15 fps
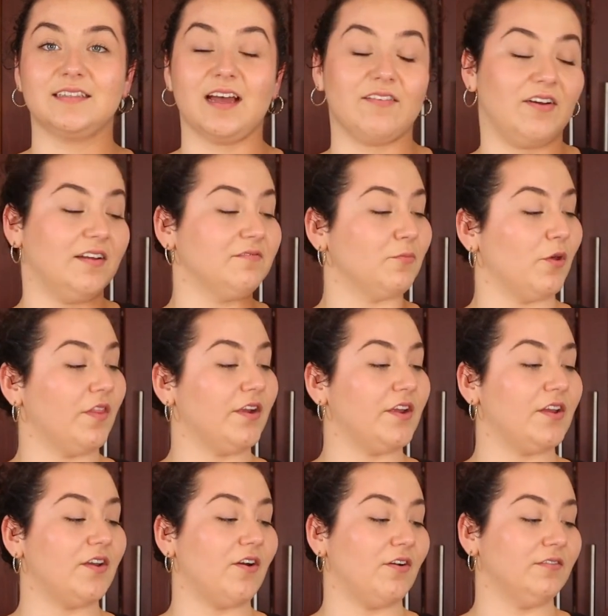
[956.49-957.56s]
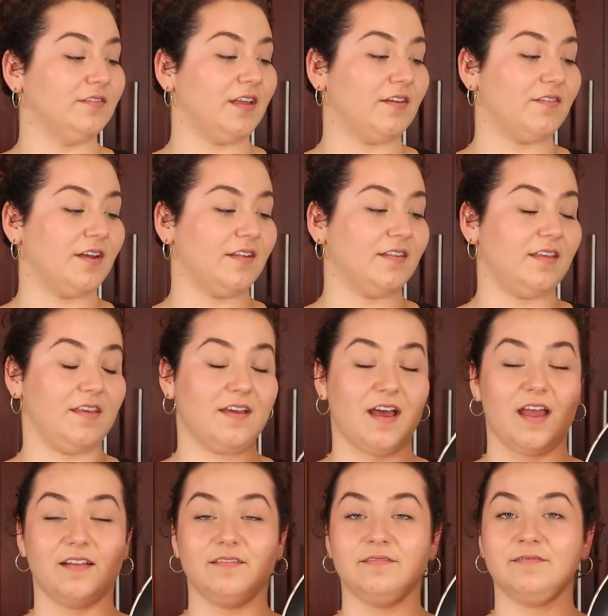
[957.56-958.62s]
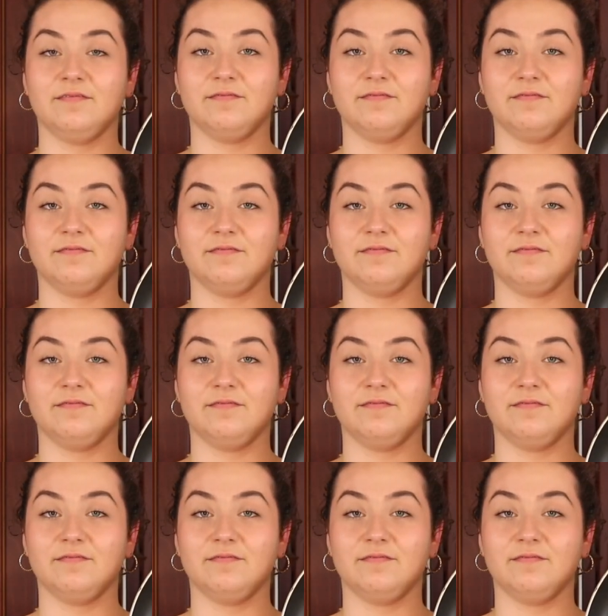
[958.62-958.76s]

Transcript: Tava. Well, there you go. Tava TIGANJ.